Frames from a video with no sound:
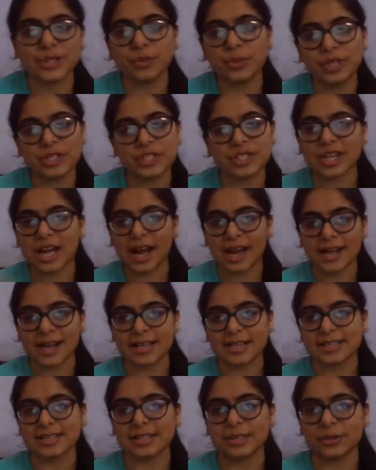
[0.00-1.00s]
So we just
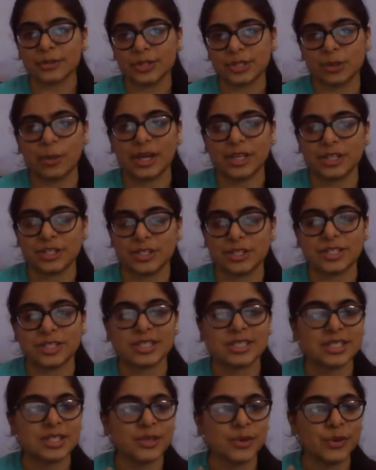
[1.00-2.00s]
ask those
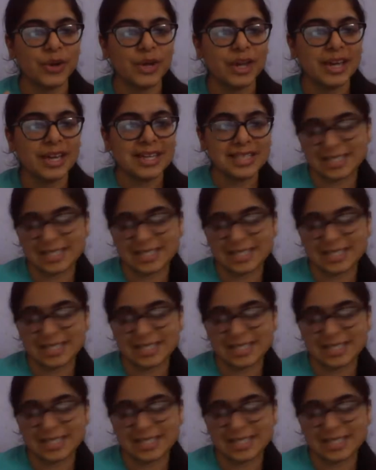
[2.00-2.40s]
questions to